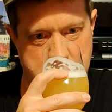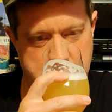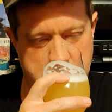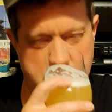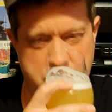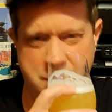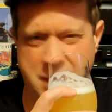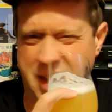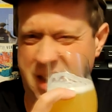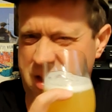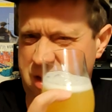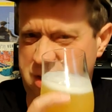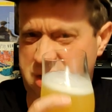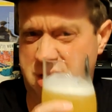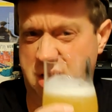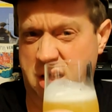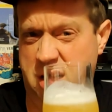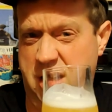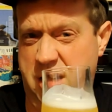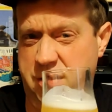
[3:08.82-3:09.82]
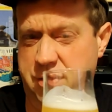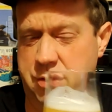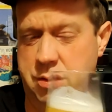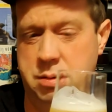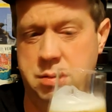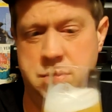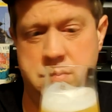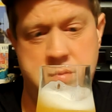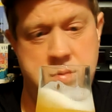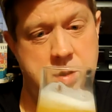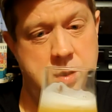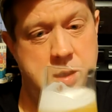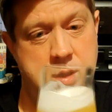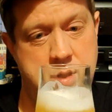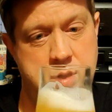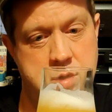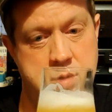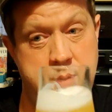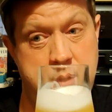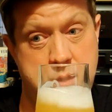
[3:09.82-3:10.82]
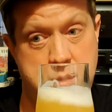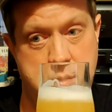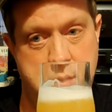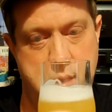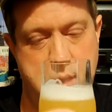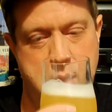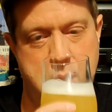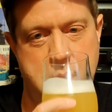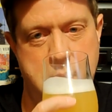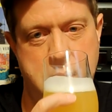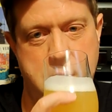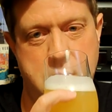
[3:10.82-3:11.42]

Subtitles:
Smells delightful. Really does. Smells great.